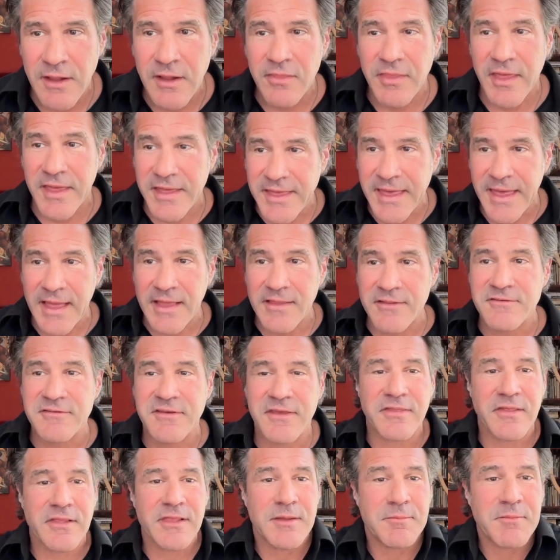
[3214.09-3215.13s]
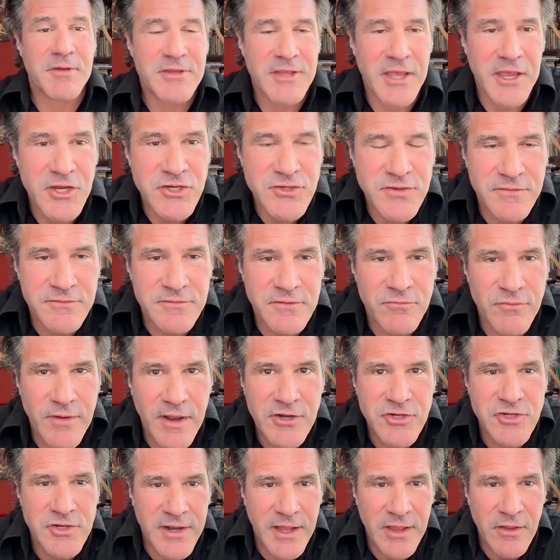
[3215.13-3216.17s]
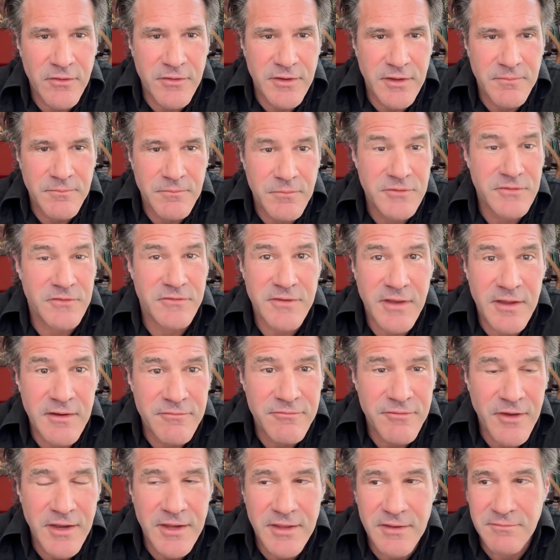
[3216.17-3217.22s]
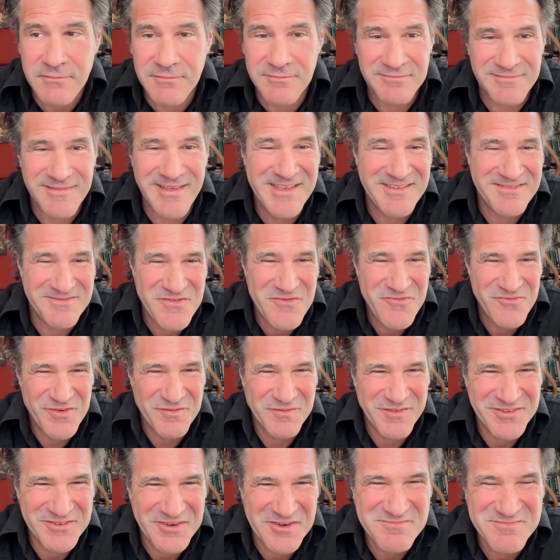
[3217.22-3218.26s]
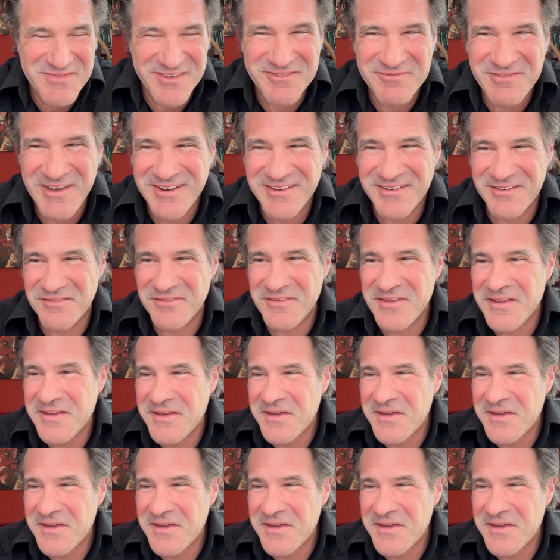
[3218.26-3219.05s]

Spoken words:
they can't see the limitations of rationality, which is kind of funny from a certain perspective.